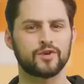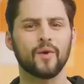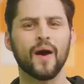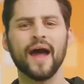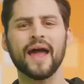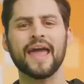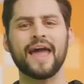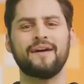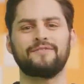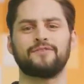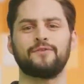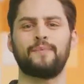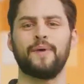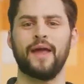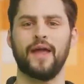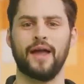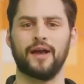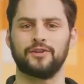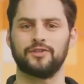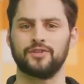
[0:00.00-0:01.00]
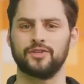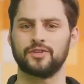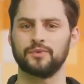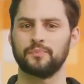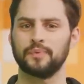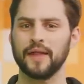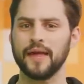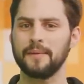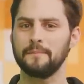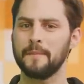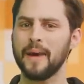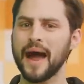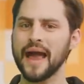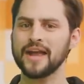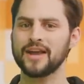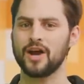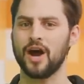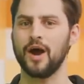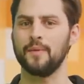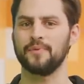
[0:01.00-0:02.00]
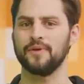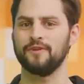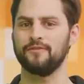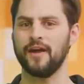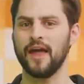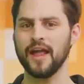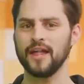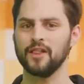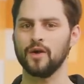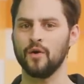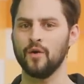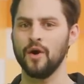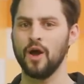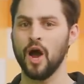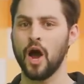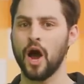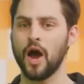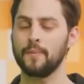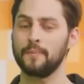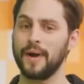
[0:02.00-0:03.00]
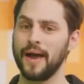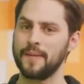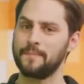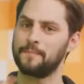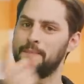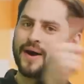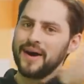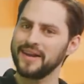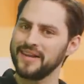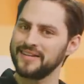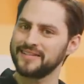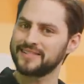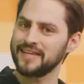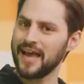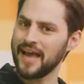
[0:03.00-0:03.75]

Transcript: Do I have to pay extra to play my copy of Halo on my buddy's